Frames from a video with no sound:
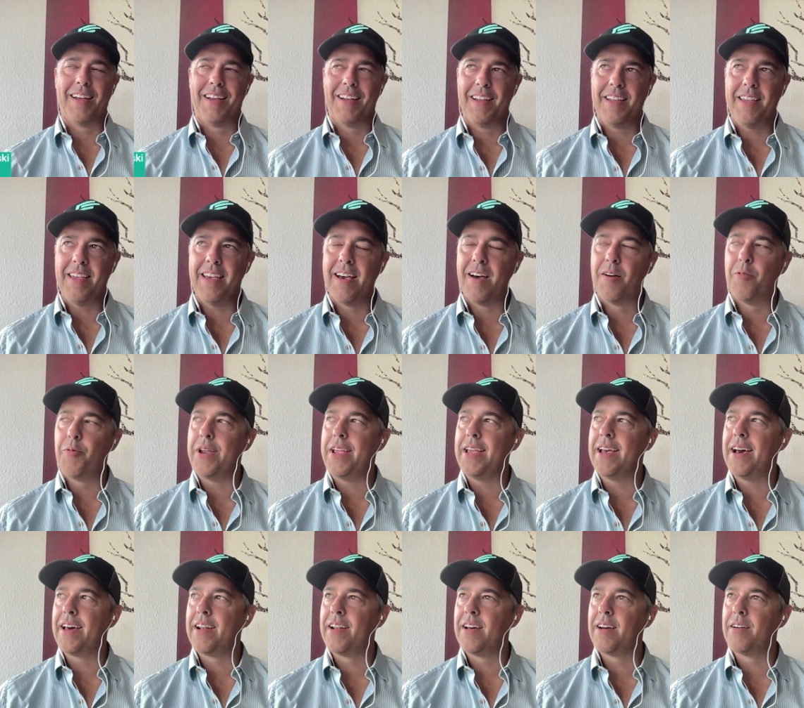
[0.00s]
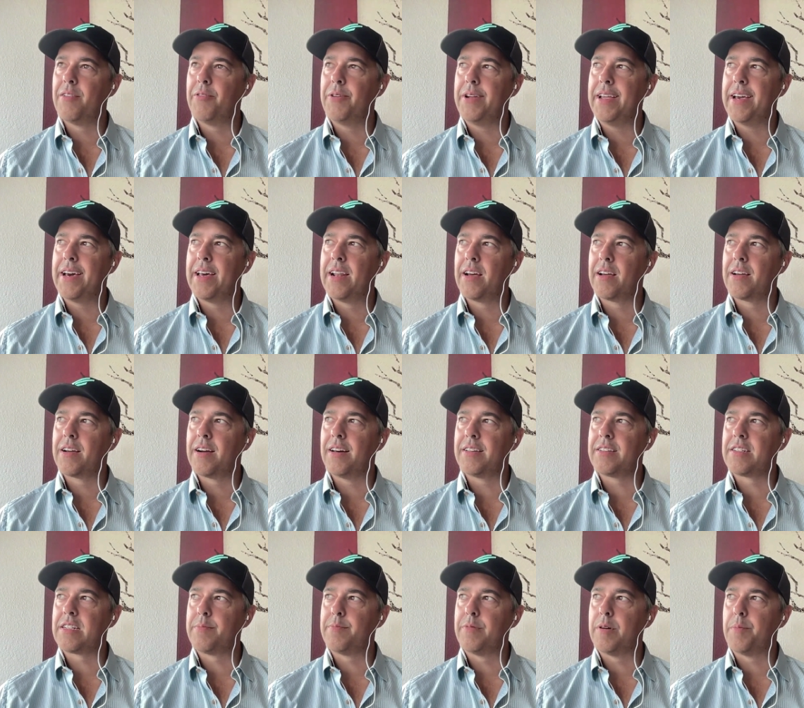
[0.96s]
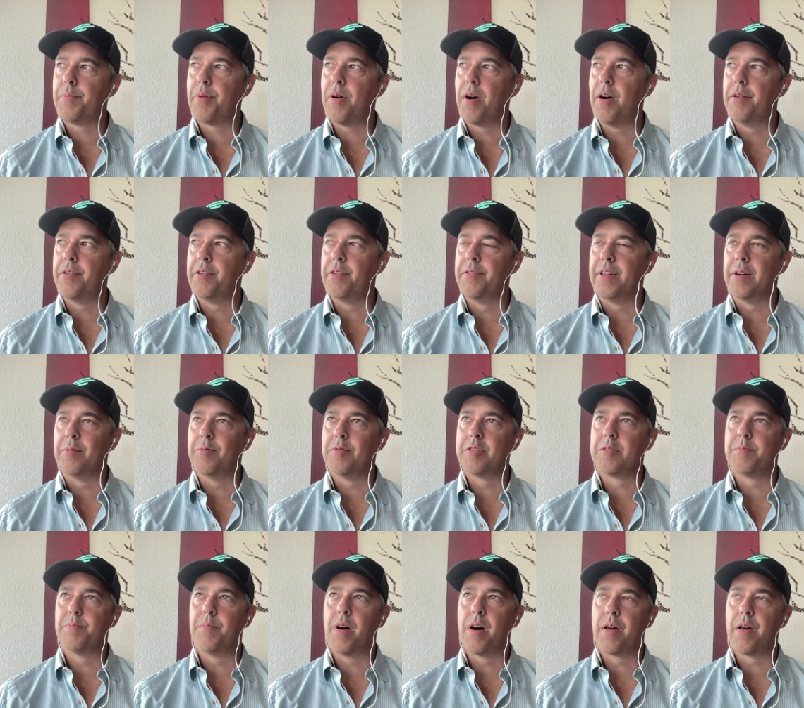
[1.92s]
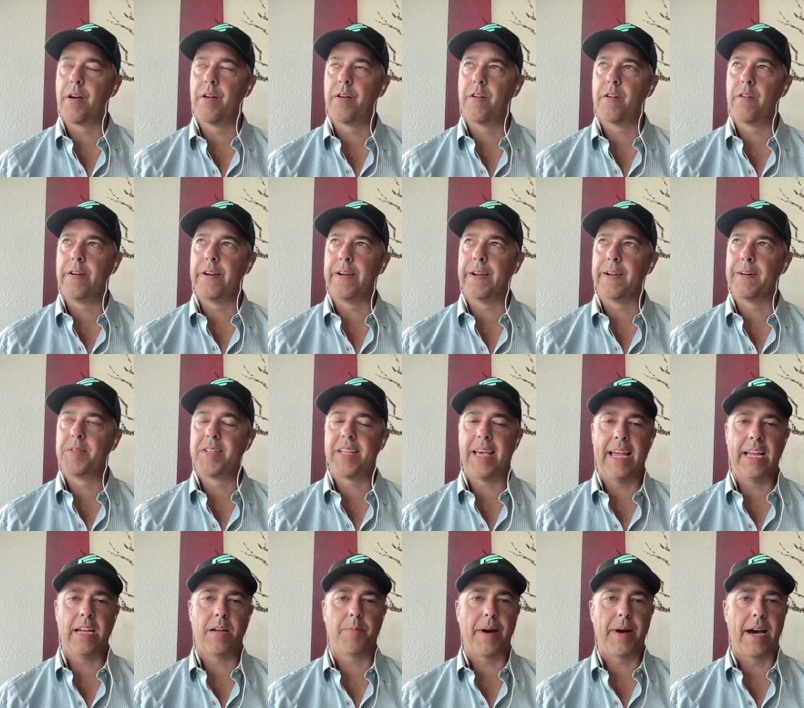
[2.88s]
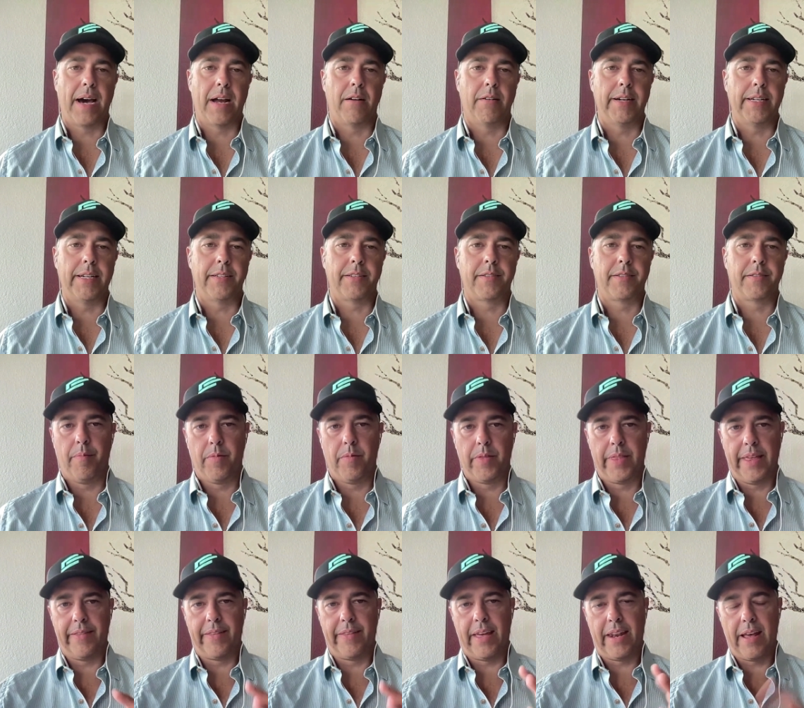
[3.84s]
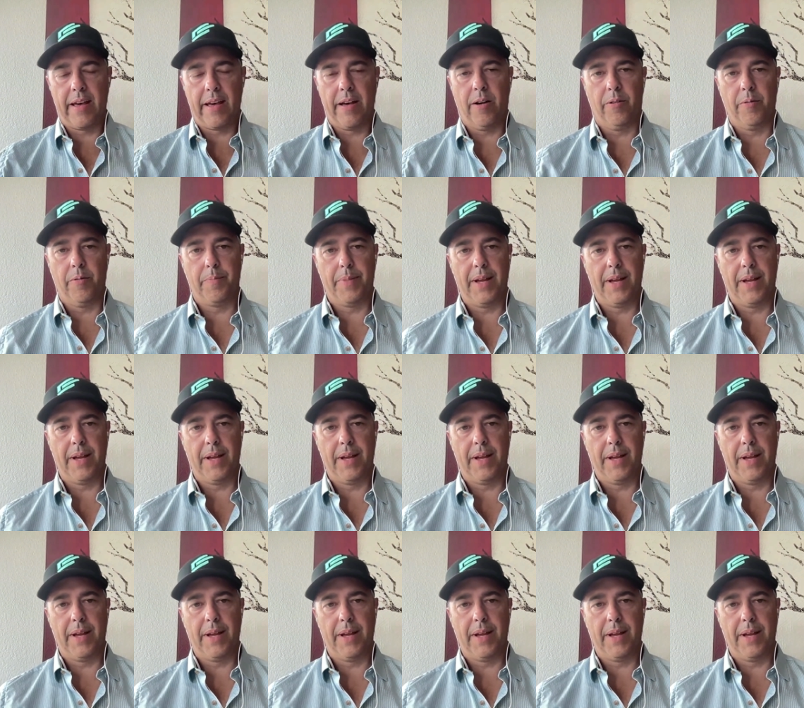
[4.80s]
Yeah, we had a customer partner that was monitoring tank batteries that held